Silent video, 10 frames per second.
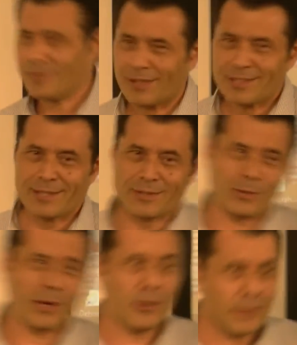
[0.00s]
if I said
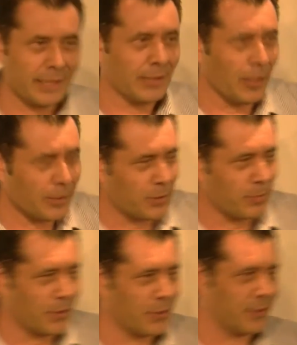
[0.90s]
to you, I really like you
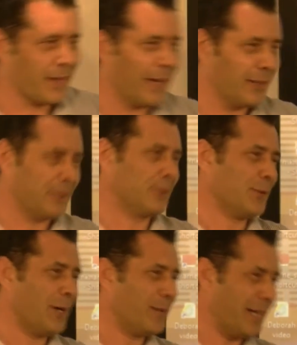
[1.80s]
because of how little
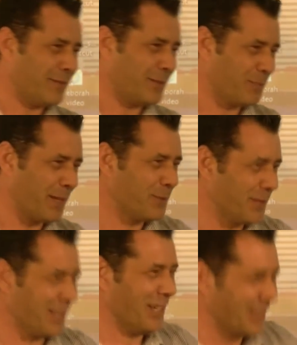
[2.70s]
time I have to spend
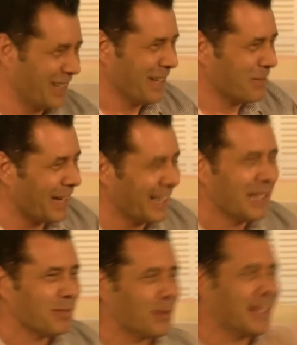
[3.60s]
with you. but
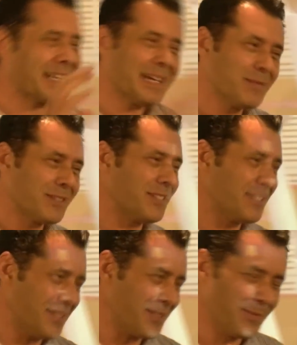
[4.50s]
when it comes to
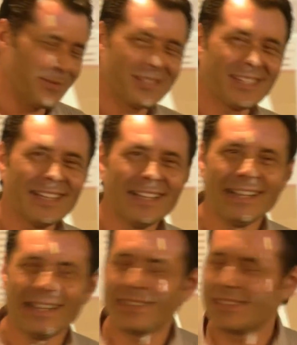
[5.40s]
systems,
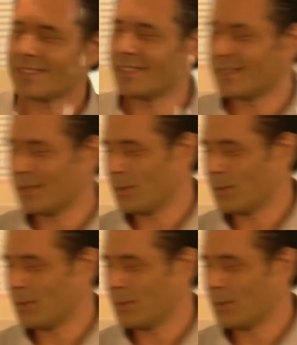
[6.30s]
this